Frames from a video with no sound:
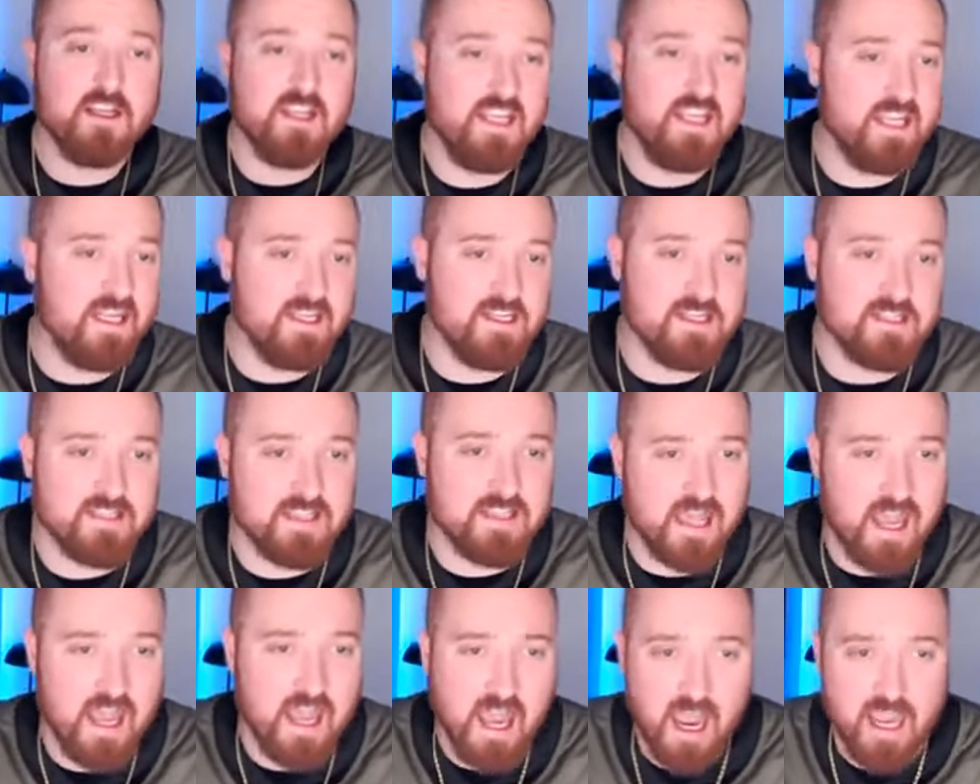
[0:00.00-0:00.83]
is
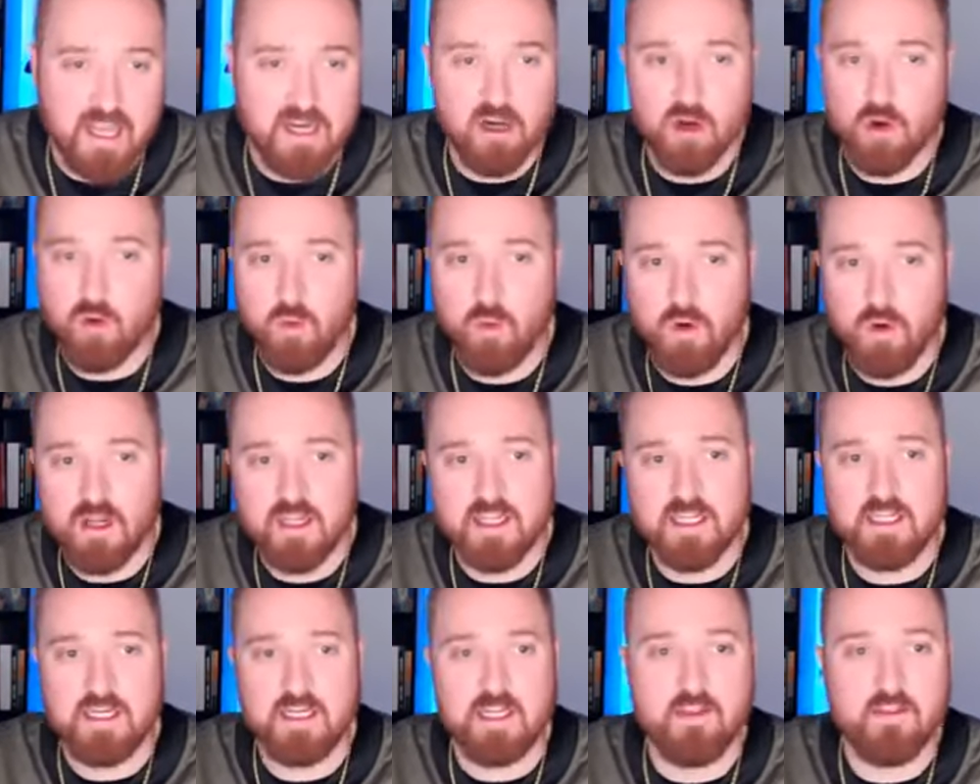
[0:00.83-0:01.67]
that I don't want
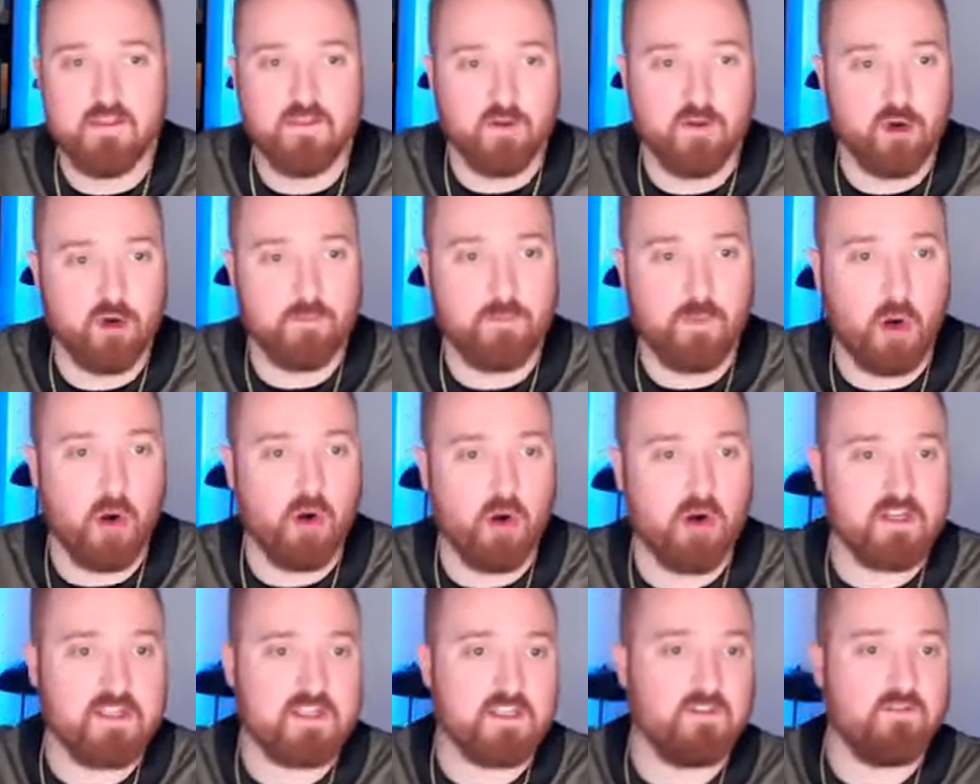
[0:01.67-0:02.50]
any third
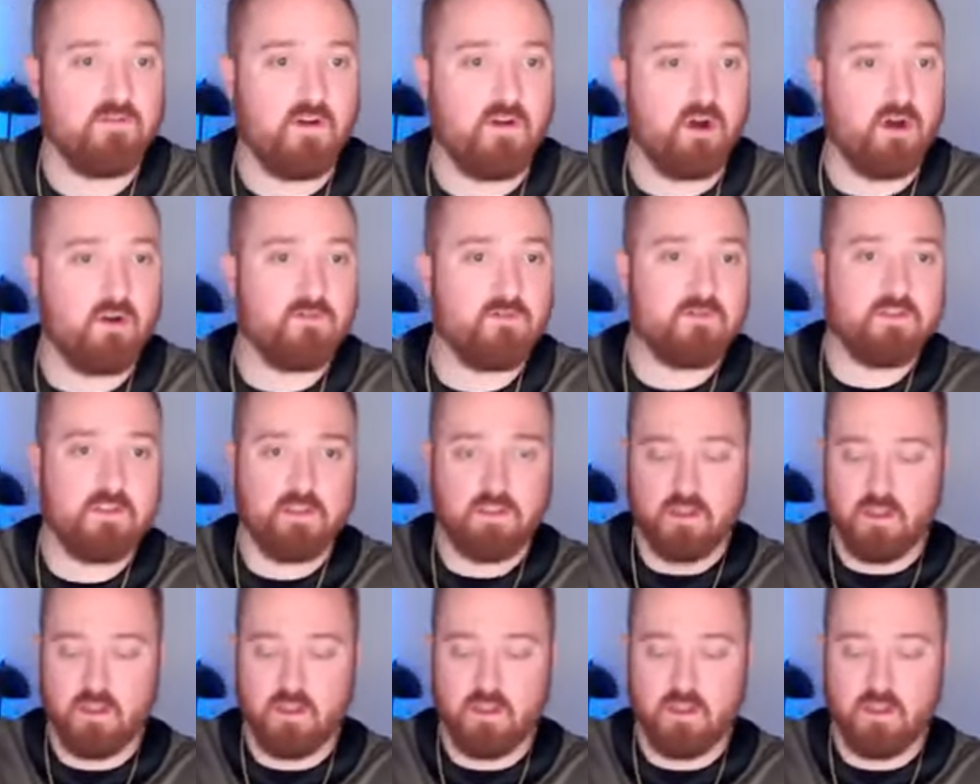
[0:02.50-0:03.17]
parties involved.